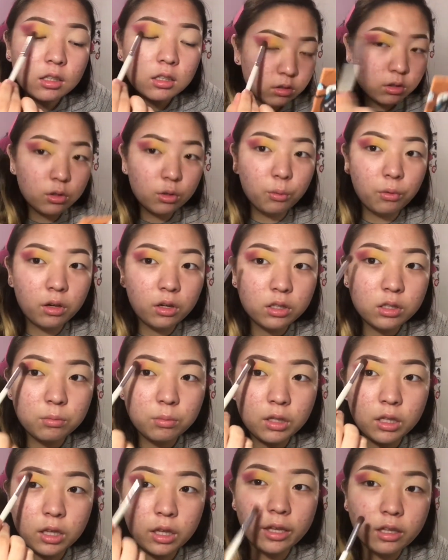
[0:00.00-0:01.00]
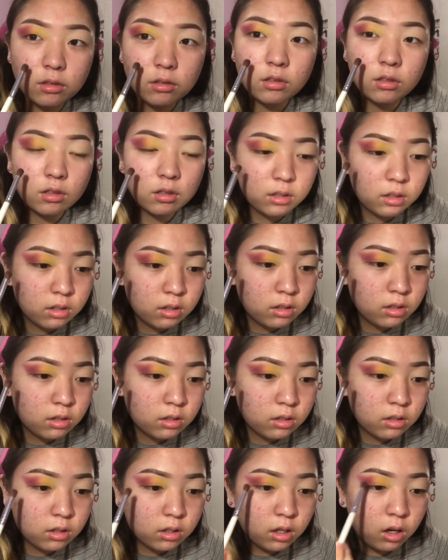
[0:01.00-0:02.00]
You don't want it to be like
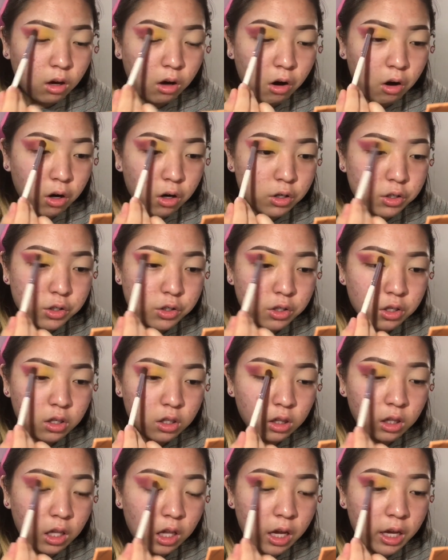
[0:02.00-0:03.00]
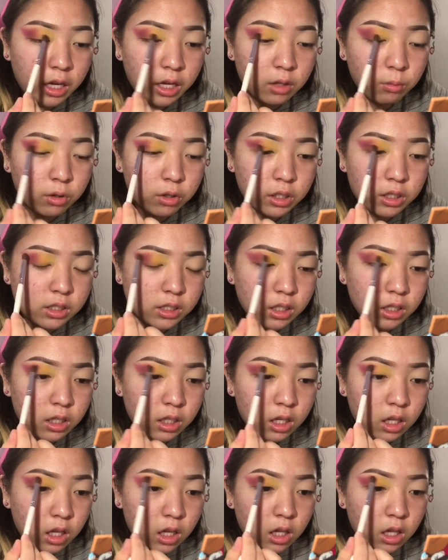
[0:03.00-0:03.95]
a harsh line where you can see